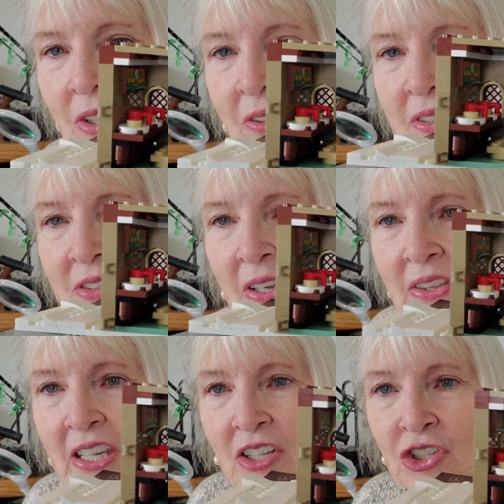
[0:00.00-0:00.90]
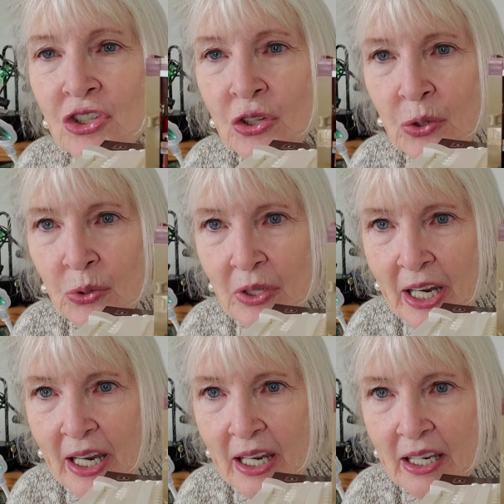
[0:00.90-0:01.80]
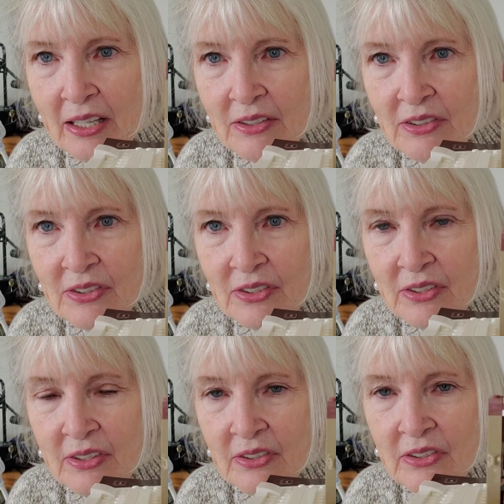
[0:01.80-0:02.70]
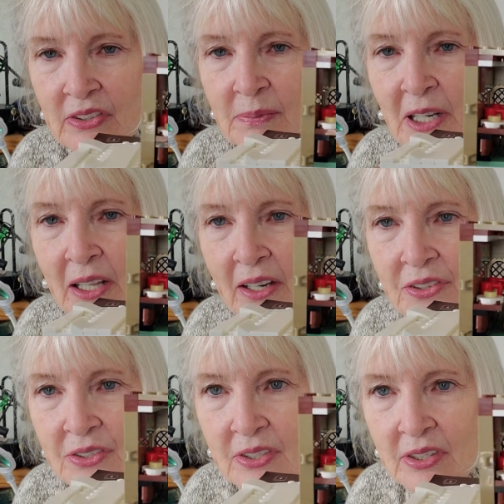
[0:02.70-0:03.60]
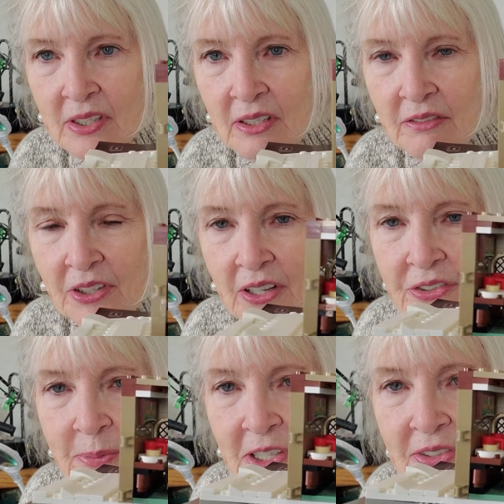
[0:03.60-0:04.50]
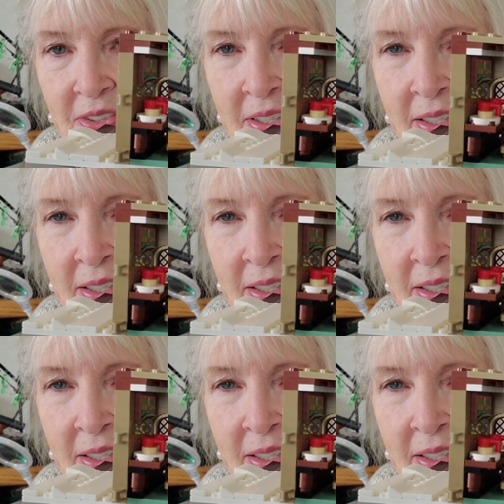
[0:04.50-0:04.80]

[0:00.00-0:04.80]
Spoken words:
on this, I think, 2 days since my last Flossmas.